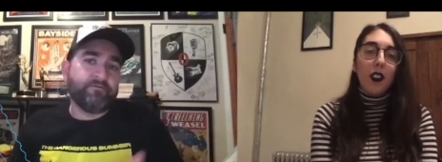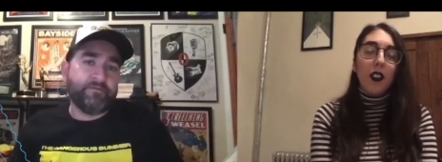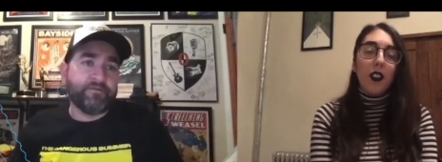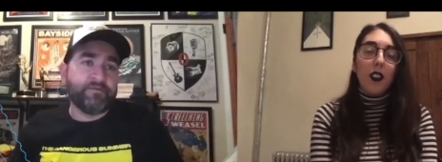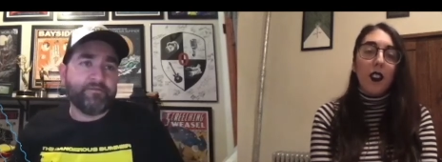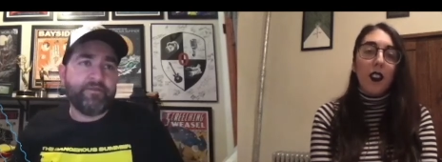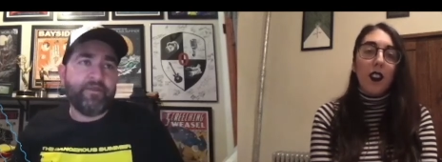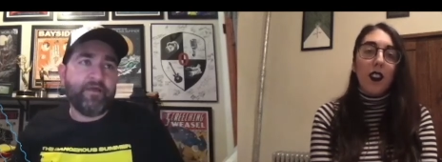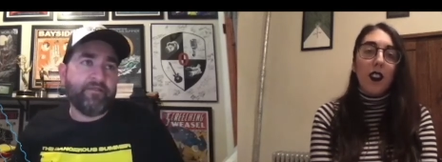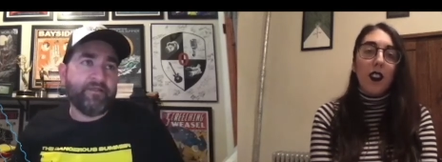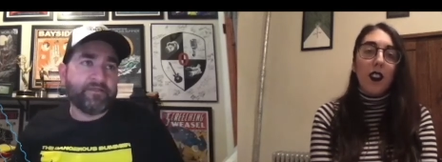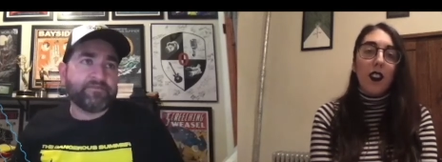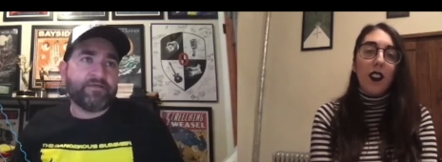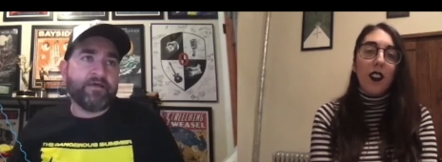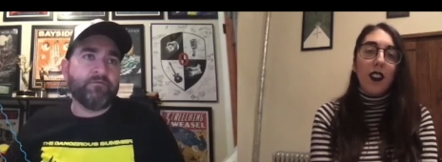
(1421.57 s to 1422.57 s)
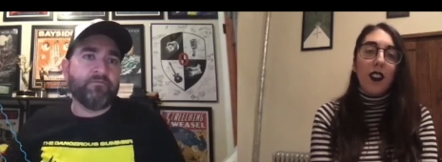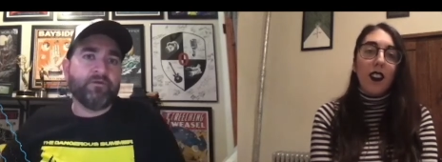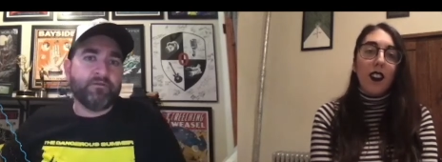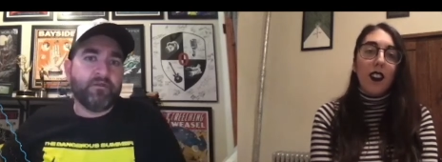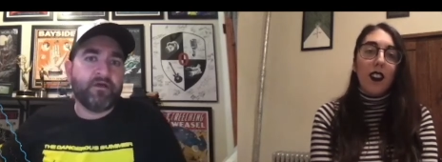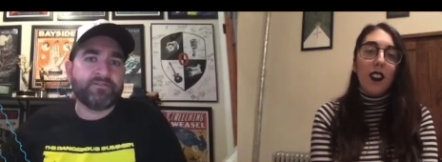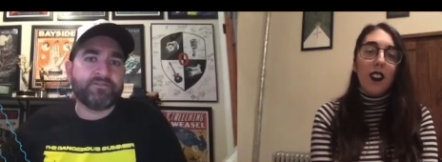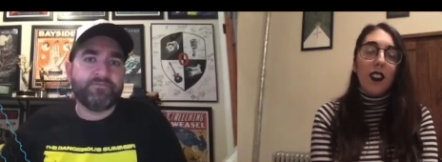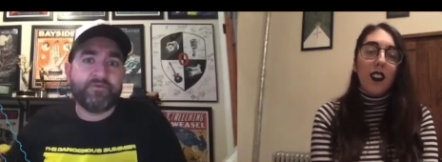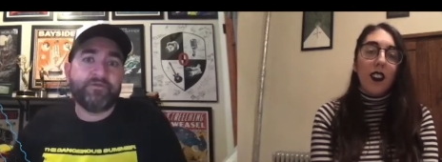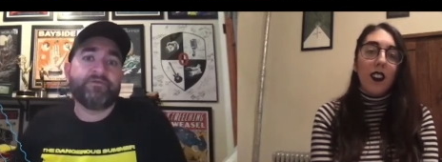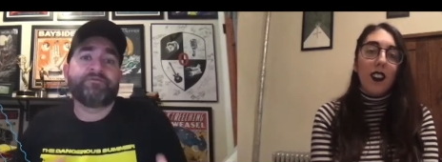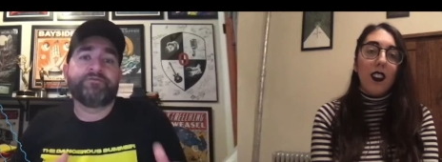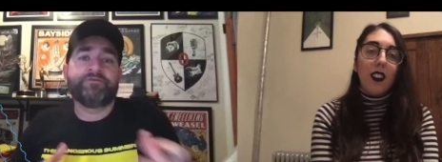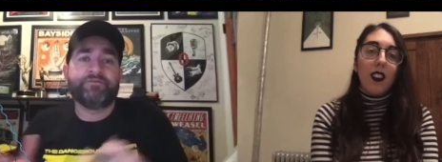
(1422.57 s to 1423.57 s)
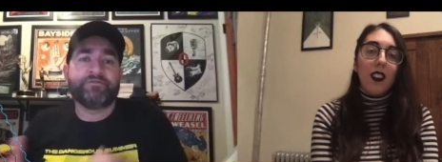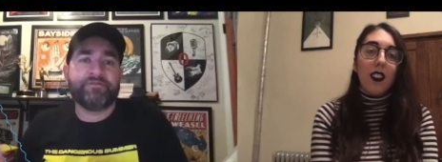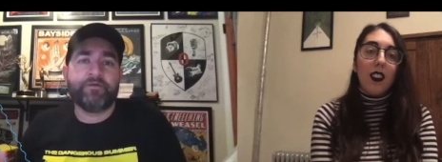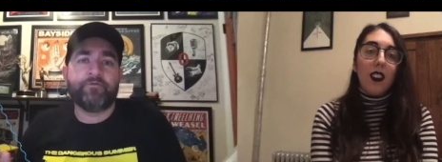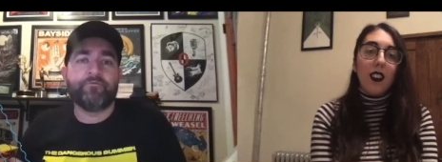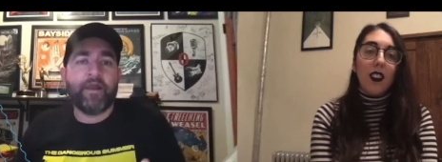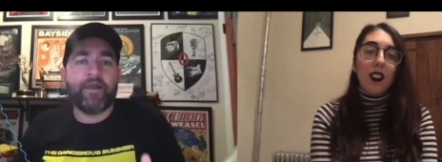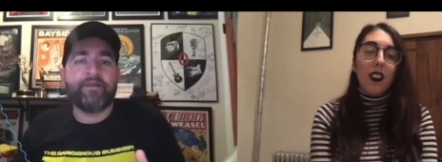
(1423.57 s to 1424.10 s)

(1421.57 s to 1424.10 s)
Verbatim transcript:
Speaker 1: yeah that's kind of what launched me into just like writing